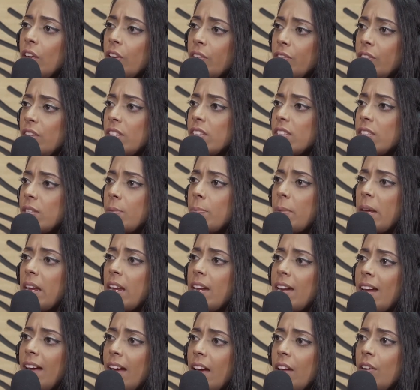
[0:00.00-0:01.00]
if this is a
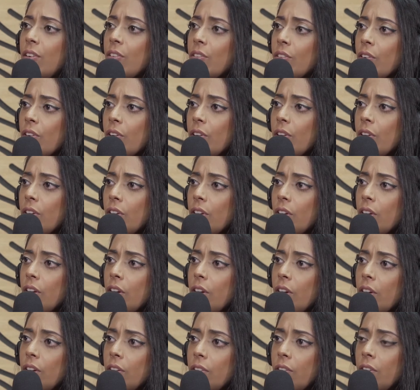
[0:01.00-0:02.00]
paid ad or not.
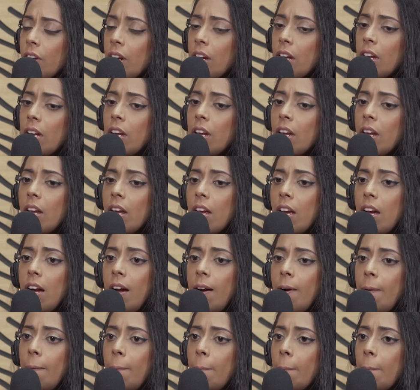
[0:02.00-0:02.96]
Right? Yeah.